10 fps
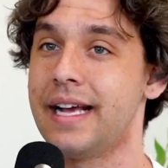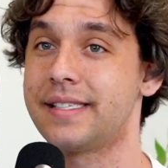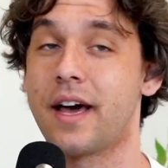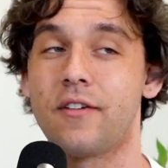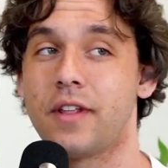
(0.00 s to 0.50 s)

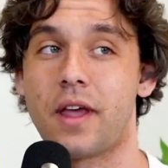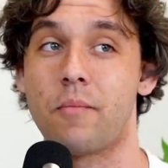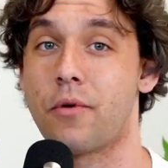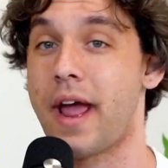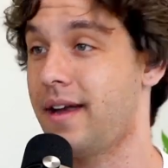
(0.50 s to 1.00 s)
it's kind of like a
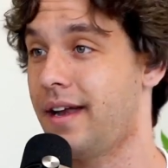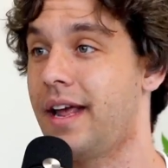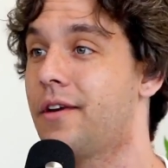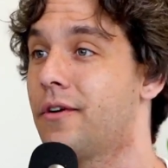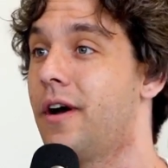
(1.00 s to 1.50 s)
Brandon
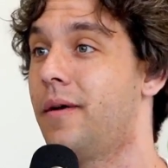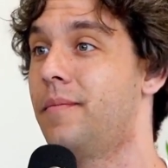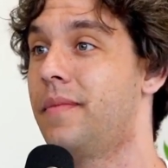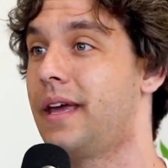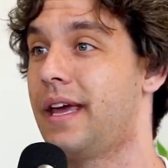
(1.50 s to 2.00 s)

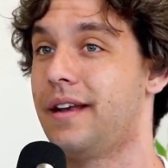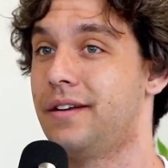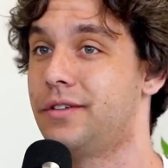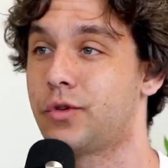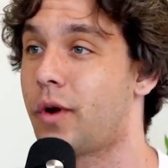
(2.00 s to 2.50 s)
Ingram
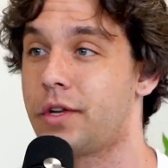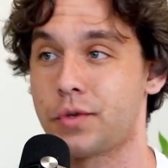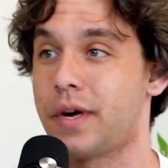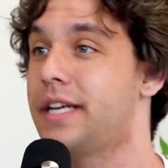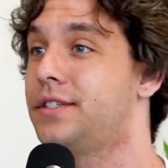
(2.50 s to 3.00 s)
in
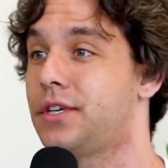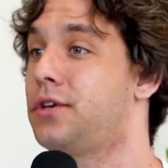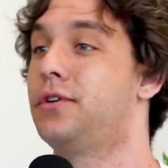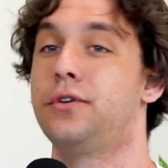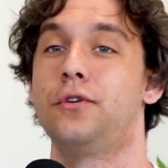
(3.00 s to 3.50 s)

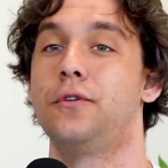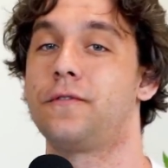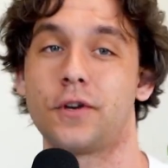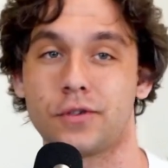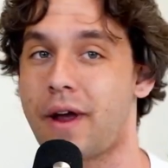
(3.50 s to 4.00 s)
2022
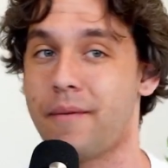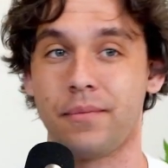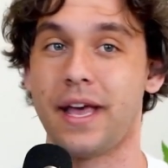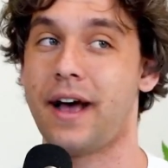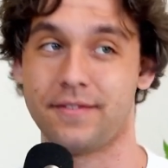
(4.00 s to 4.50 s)
first round
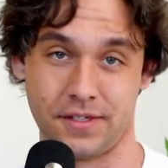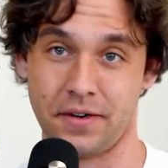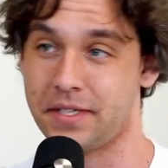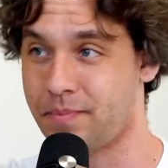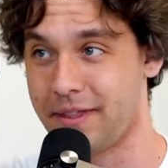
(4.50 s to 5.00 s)
playoff
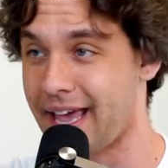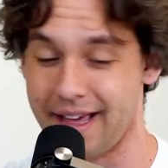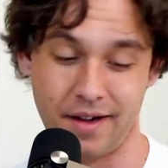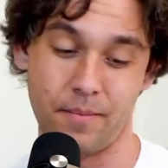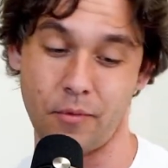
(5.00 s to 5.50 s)
series, but they
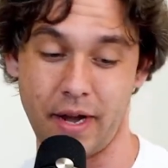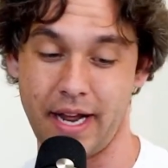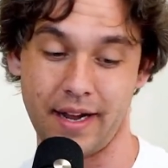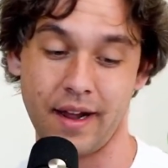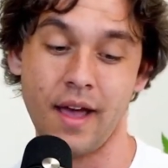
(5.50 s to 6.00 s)
end up
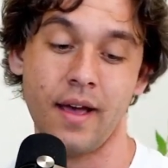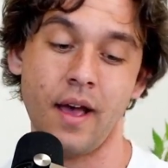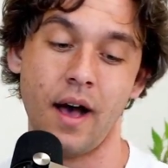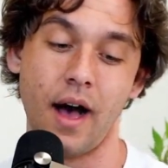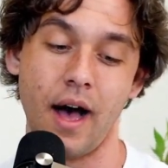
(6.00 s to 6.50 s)
winning.
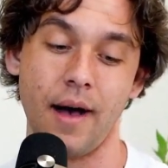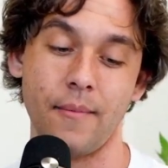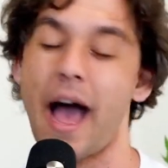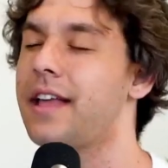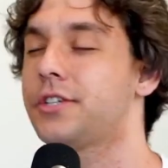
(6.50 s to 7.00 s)

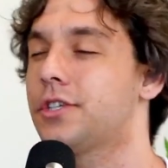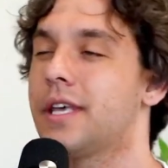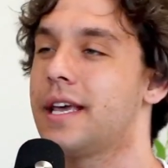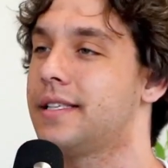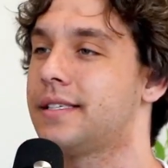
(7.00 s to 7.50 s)
I just
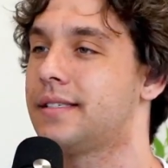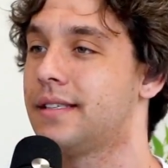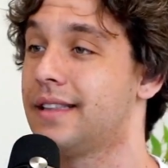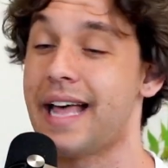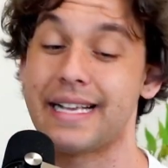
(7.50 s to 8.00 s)
think it's
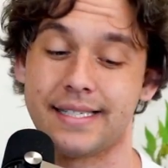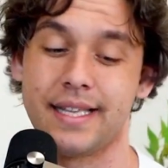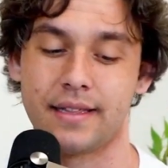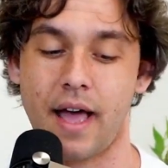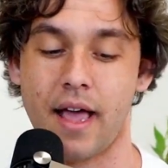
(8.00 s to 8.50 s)
less
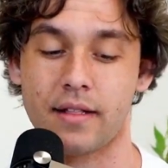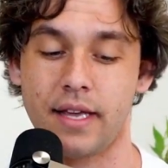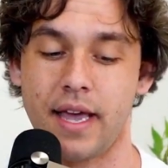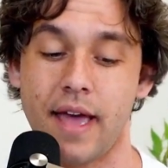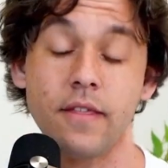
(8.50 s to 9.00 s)
than
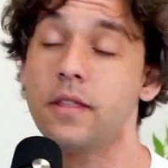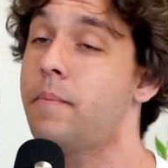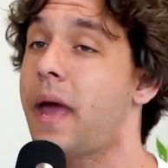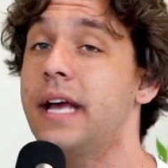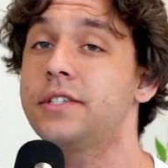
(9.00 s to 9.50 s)
likely. And then the
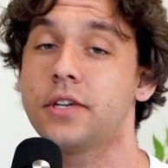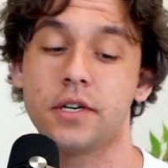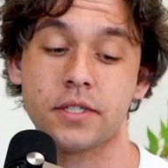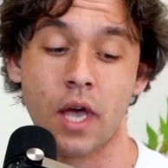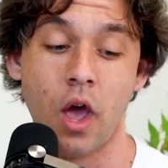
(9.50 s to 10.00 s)

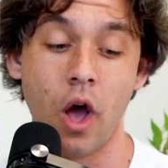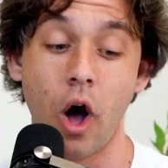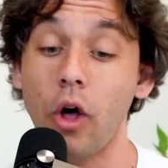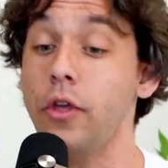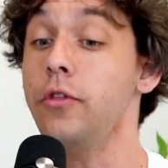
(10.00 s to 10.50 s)
Pacers,
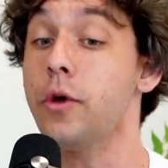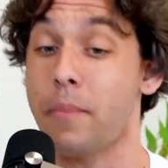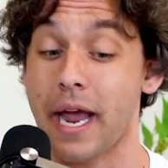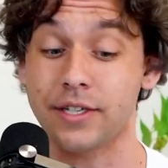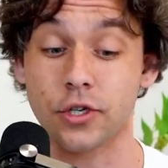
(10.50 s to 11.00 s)
although the
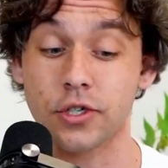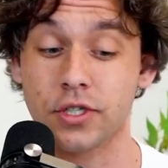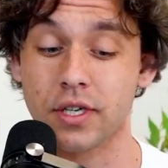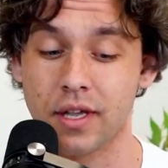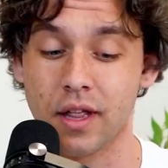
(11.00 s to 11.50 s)
Pacers